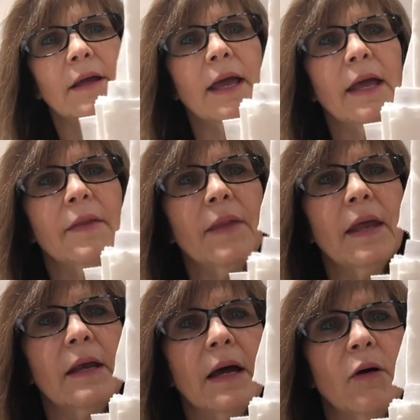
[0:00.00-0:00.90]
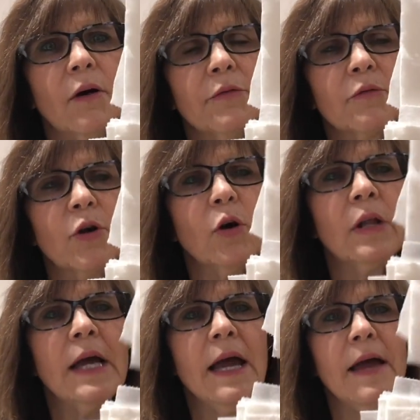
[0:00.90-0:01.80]
and then uh, off the
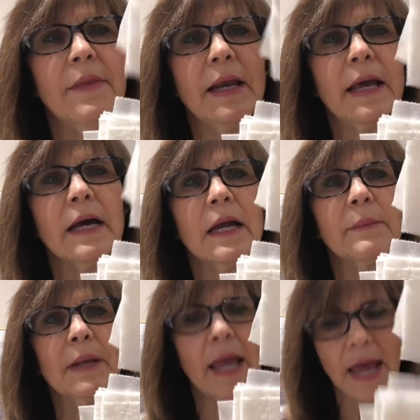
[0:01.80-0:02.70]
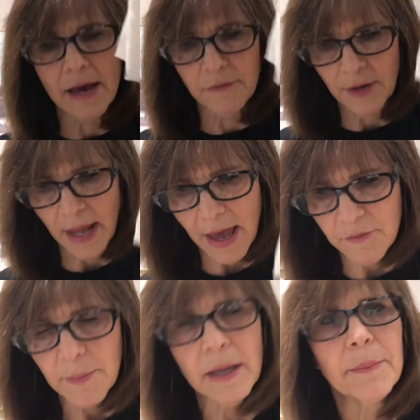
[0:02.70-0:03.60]
roll, and then I cut them in half, and I have
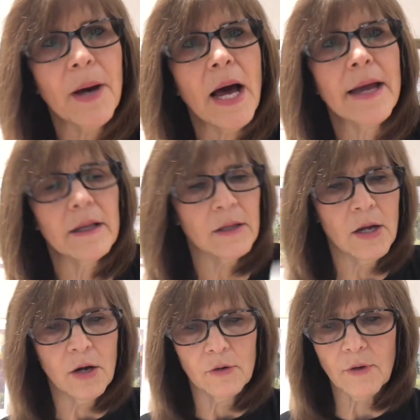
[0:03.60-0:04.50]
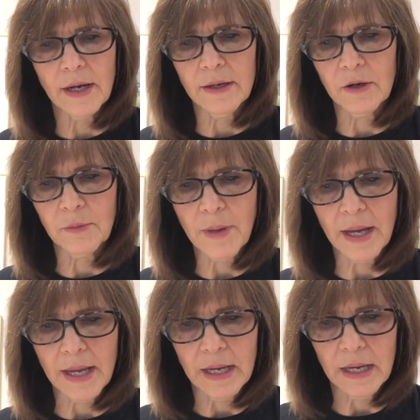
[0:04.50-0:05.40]
them in a pile right near
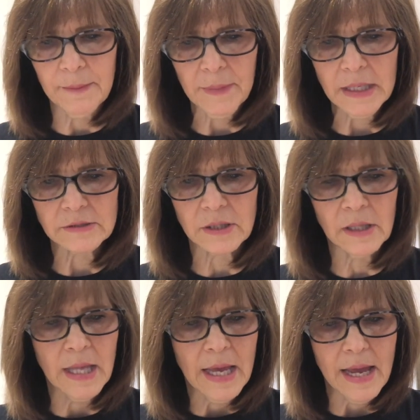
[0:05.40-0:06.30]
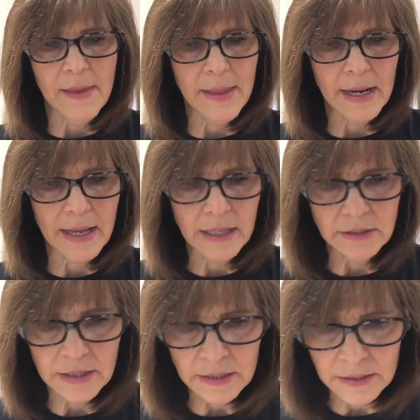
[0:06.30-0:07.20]
my um, easel. And then I can
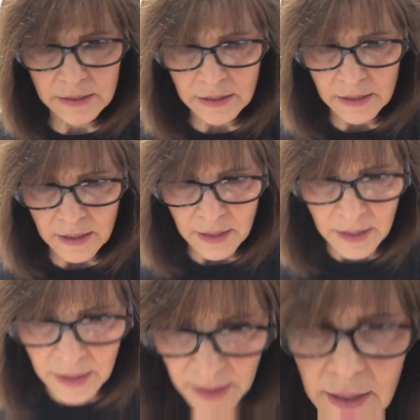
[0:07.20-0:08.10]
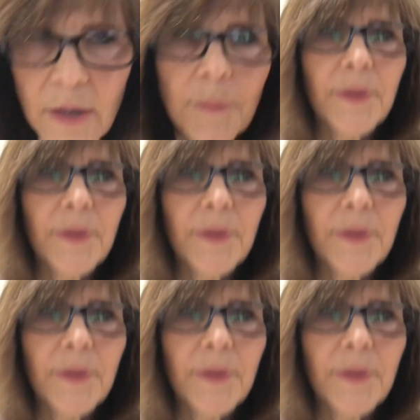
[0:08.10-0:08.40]
just, you know,